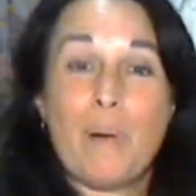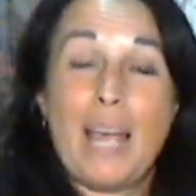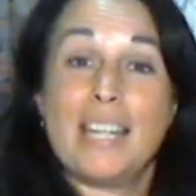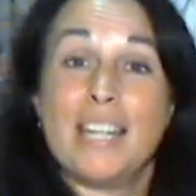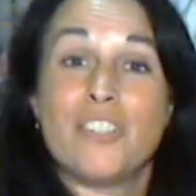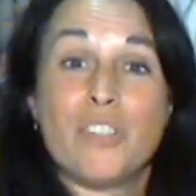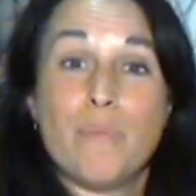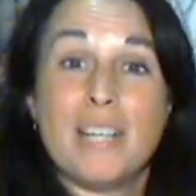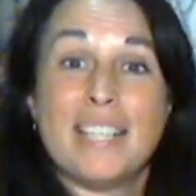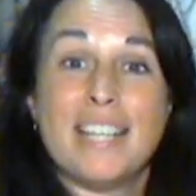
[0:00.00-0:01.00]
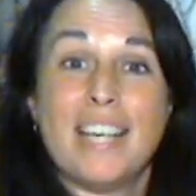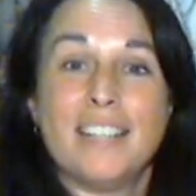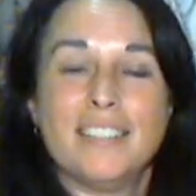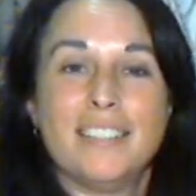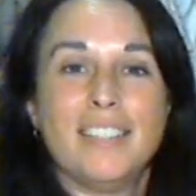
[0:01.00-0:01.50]
an instrument, isn't it?
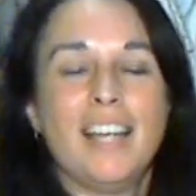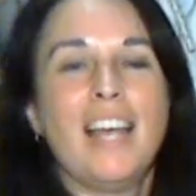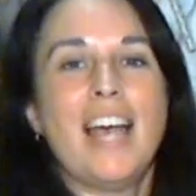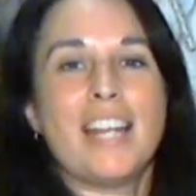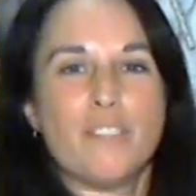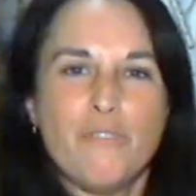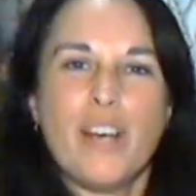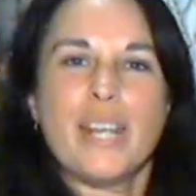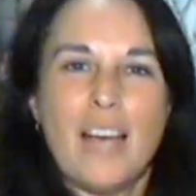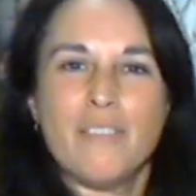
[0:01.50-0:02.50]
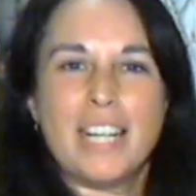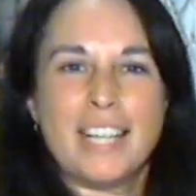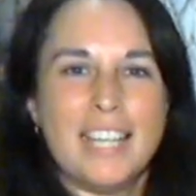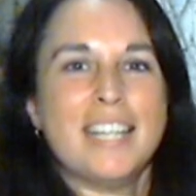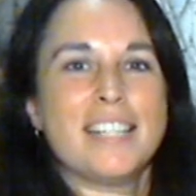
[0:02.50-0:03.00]
And it's fun having a
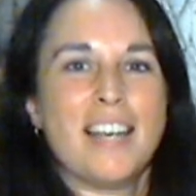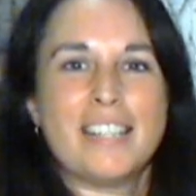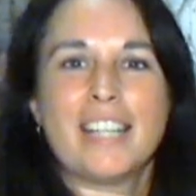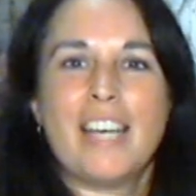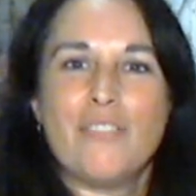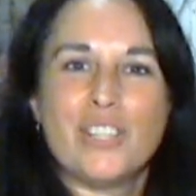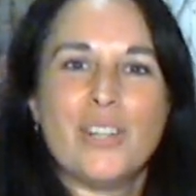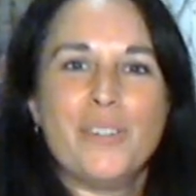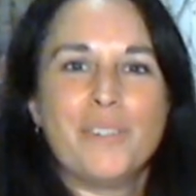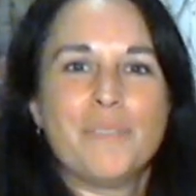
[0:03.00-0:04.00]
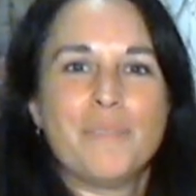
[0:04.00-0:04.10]
kirtan together too.